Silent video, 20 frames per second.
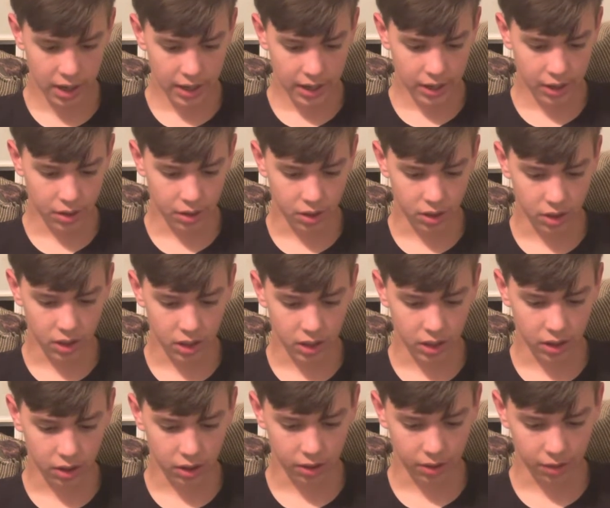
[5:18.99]
Use your
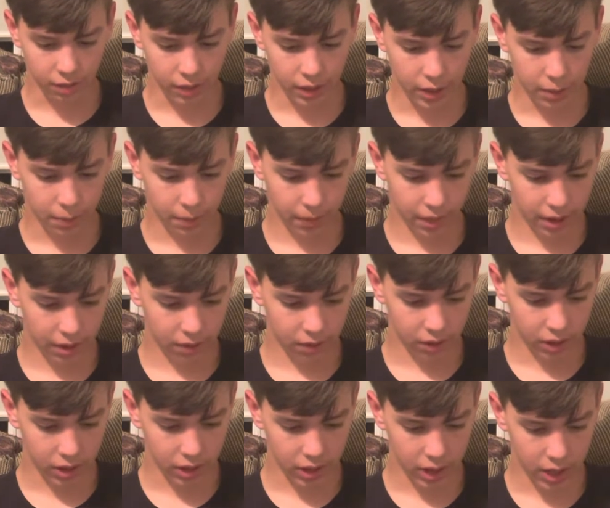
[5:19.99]
sickle and reap, for
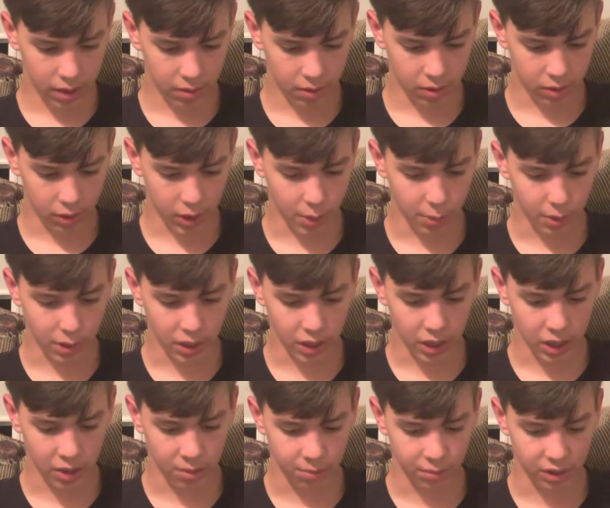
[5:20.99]
the time to reap has
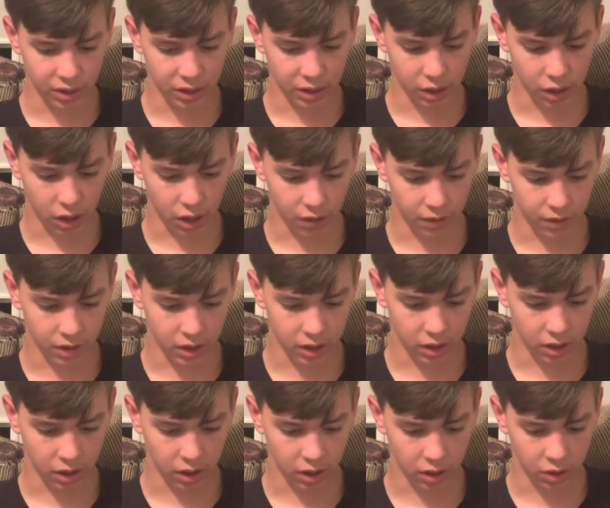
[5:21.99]
come, since the harvest of the
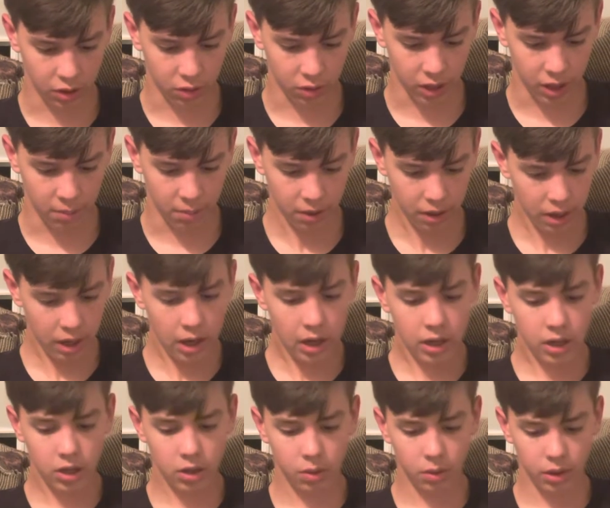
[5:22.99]
earth is ripe.
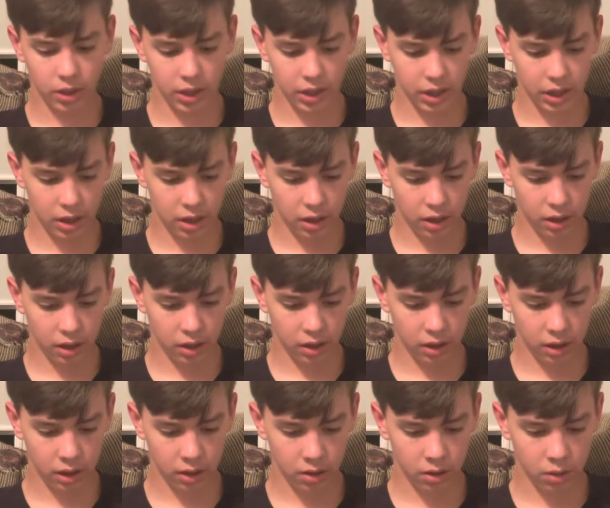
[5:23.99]
So when seed on the
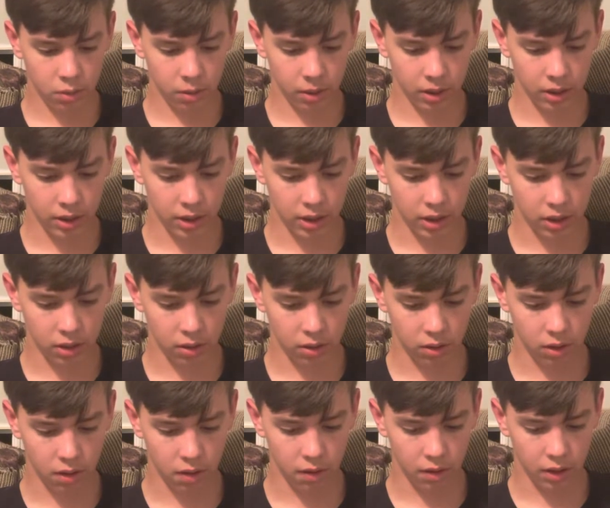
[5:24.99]
cloud swung a sickle
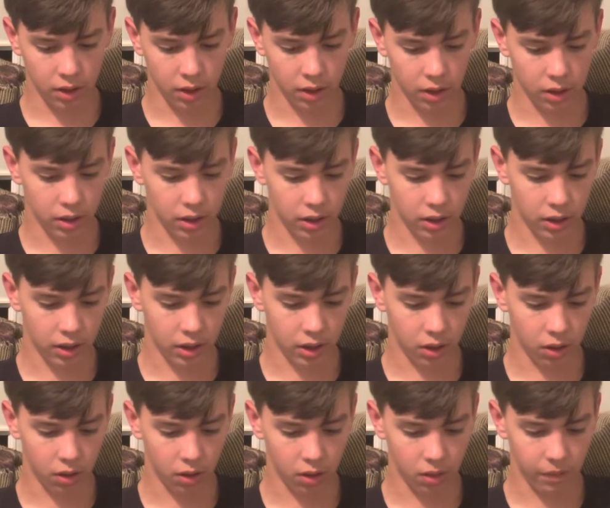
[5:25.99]
over the earth, and the
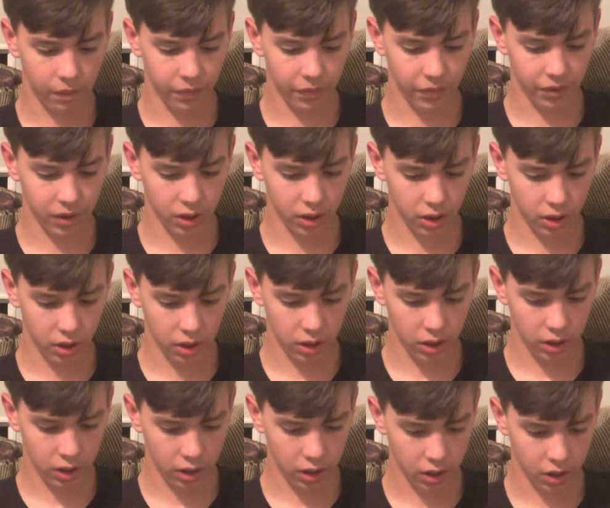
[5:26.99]
whole,
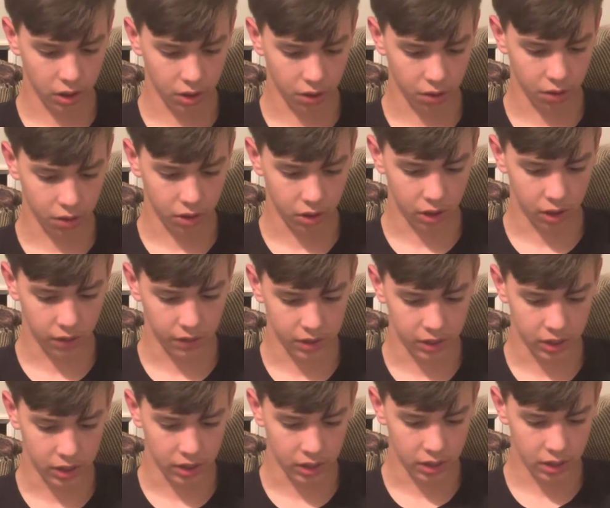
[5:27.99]
and the earth was
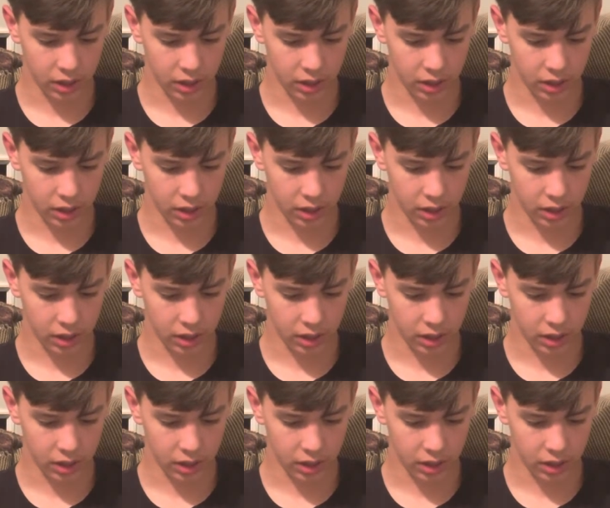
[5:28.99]
harvested.